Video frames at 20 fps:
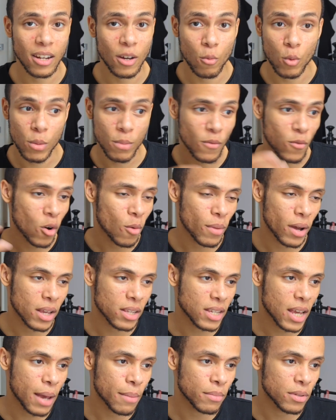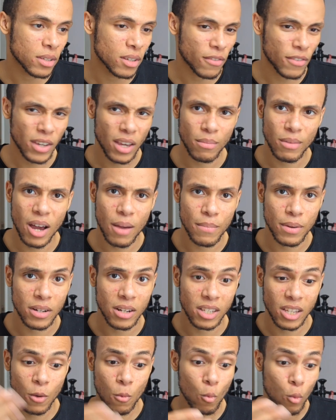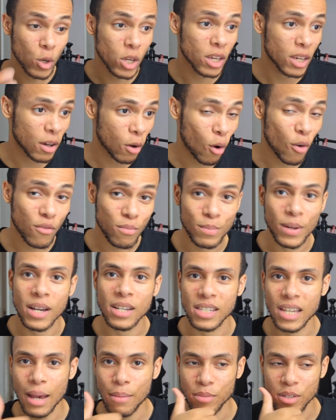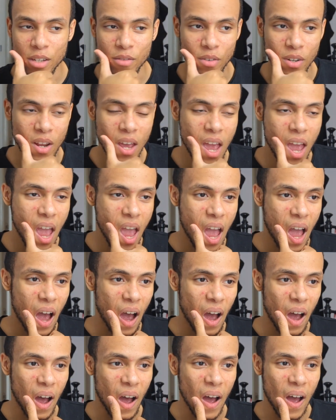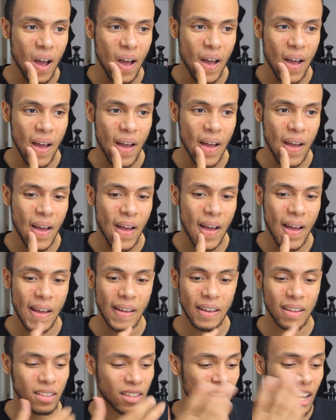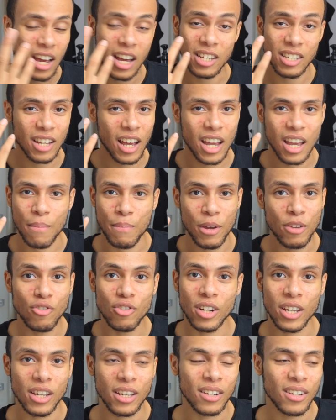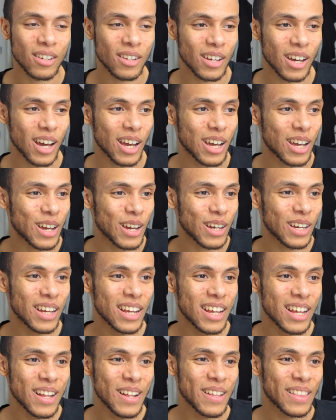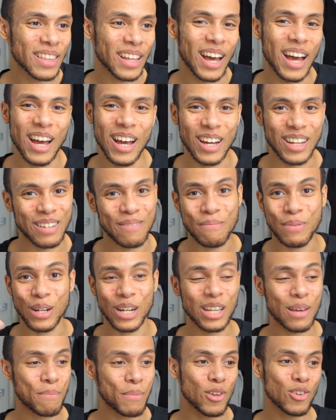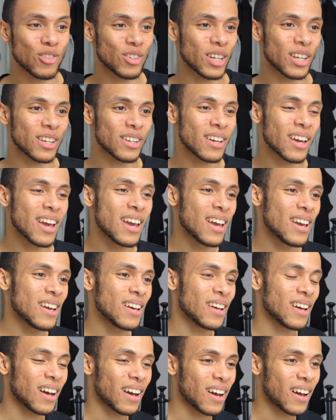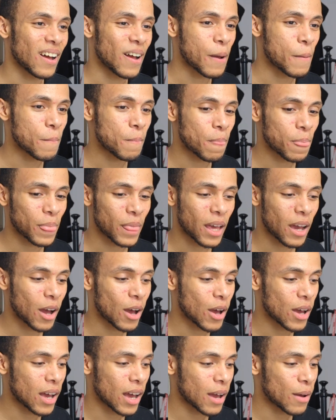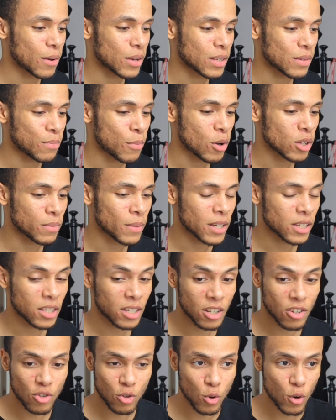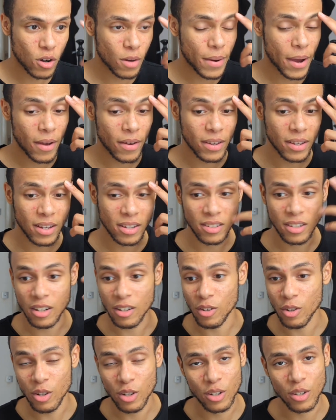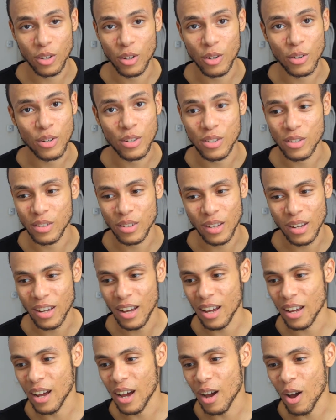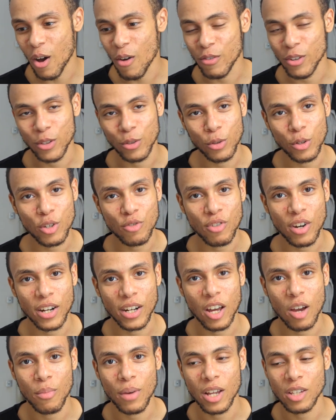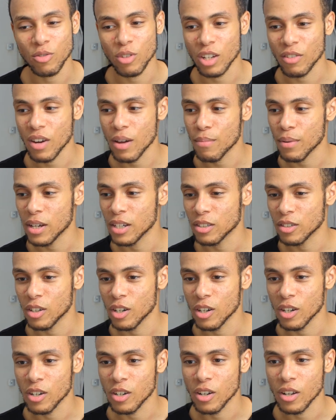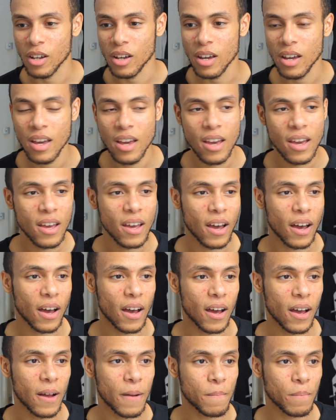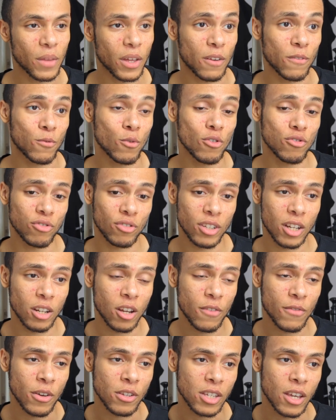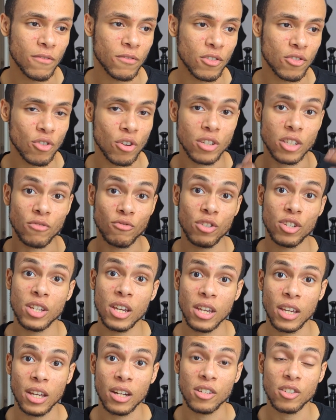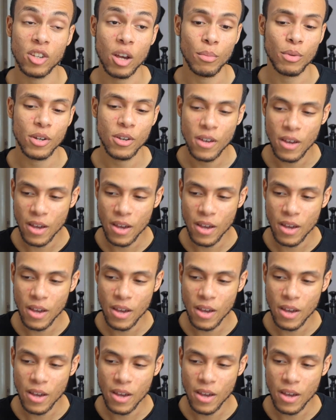a week before my exams. I think it might have been the same week of my exams even. Uh, and yeah, I capitulated. I completely capitulated. Uh, I spoke to my senior tutor about it. I said, look, this I can't really do this right now. My head's not in the right place. Da, da, da, da. Unfortunately enough, I was given the chance to retake it in the summer.